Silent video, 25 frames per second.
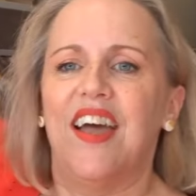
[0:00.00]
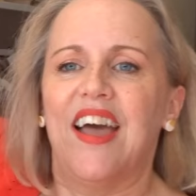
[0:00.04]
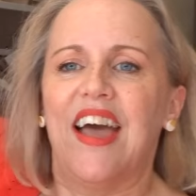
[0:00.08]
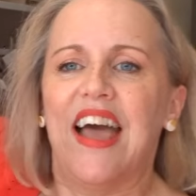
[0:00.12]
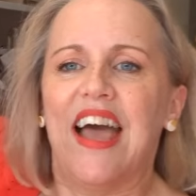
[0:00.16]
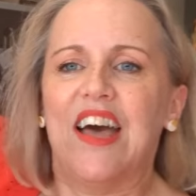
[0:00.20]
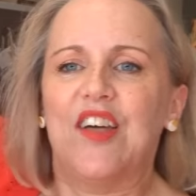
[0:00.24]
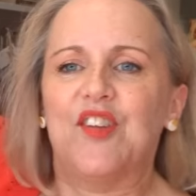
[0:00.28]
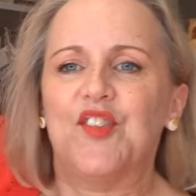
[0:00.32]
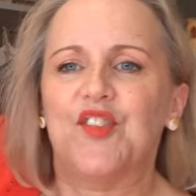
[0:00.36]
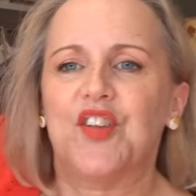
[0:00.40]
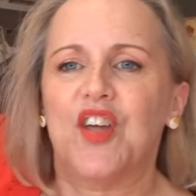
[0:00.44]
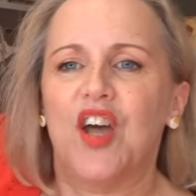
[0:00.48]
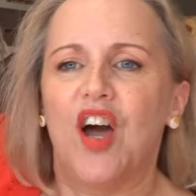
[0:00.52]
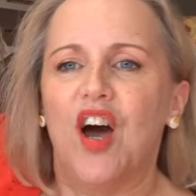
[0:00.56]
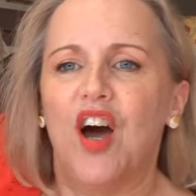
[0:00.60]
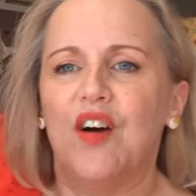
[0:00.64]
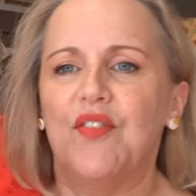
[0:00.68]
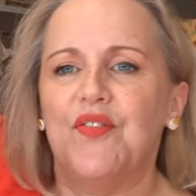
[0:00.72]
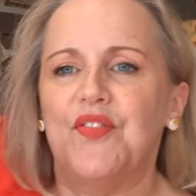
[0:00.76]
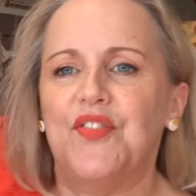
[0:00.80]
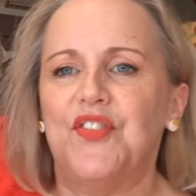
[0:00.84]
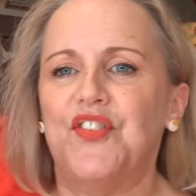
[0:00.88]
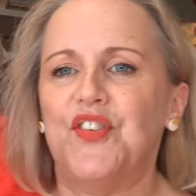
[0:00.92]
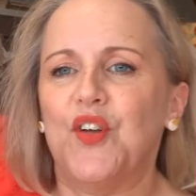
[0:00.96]
as
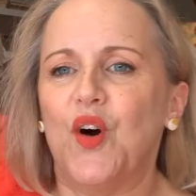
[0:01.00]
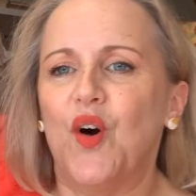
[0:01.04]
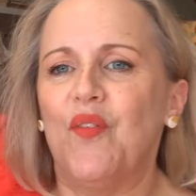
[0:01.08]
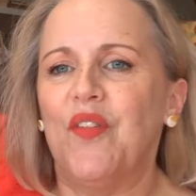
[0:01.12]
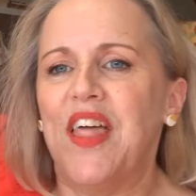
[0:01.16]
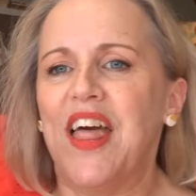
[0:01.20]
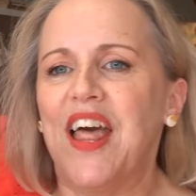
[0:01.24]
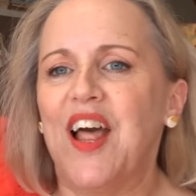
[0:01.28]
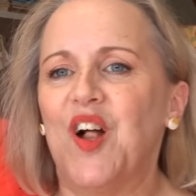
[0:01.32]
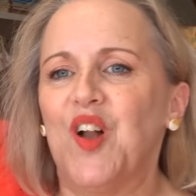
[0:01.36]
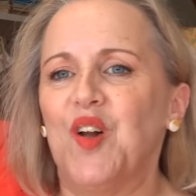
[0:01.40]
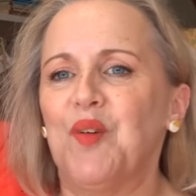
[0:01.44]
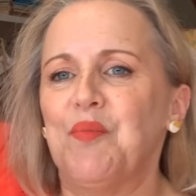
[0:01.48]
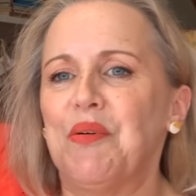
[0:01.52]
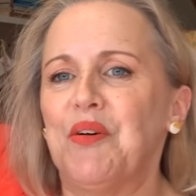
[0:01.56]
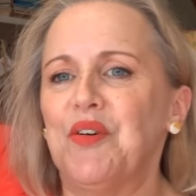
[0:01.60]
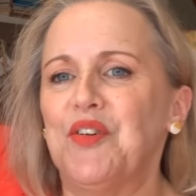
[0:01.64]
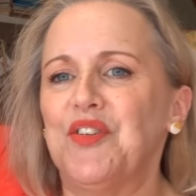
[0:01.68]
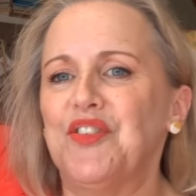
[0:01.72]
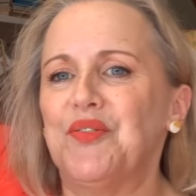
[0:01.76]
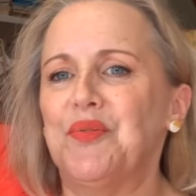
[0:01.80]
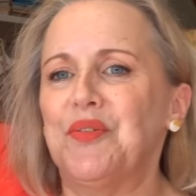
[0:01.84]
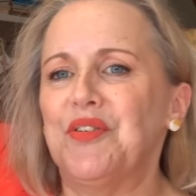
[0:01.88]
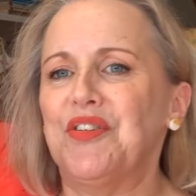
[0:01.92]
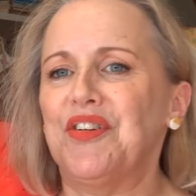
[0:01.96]
cuffs on the
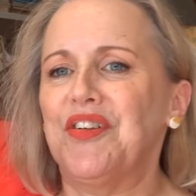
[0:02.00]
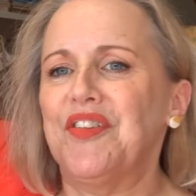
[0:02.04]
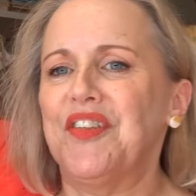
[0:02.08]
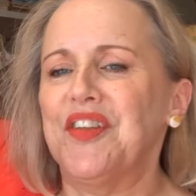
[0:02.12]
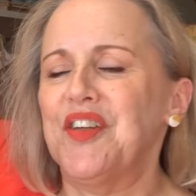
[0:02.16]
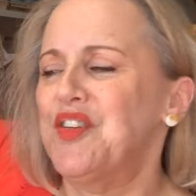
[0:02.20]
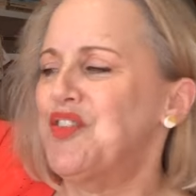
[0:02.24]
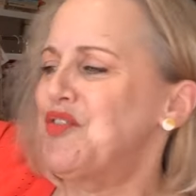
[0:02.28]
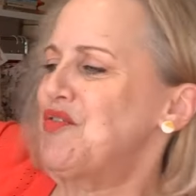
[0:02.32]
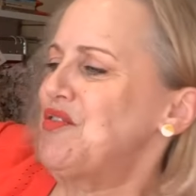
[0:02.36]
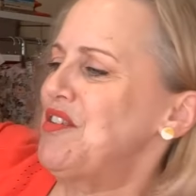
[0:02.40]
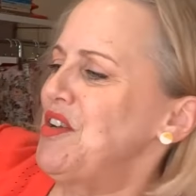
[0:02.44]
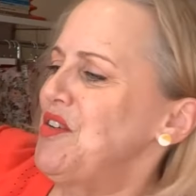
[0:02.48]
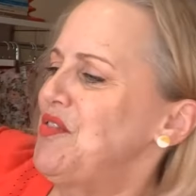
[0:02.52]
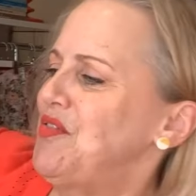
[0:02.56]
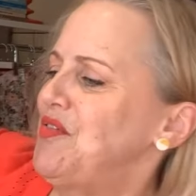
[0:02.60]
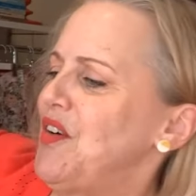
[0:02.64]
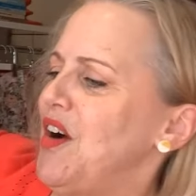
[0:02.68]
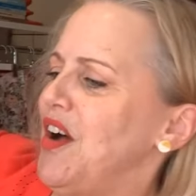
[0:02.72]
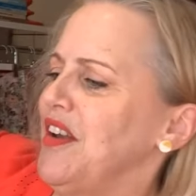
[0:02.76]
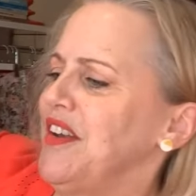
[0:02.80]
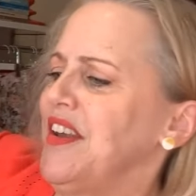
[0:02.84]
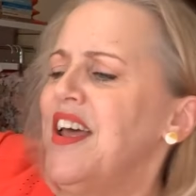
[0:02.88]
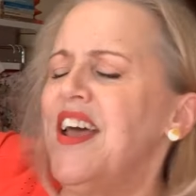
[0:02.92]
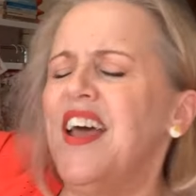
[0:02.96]
elbows, which I think is really
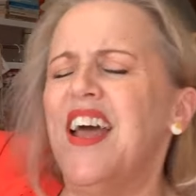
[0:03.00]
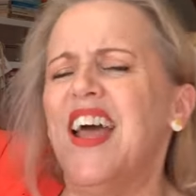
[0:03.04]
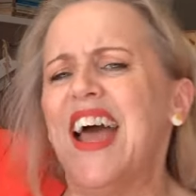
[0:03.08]
fun.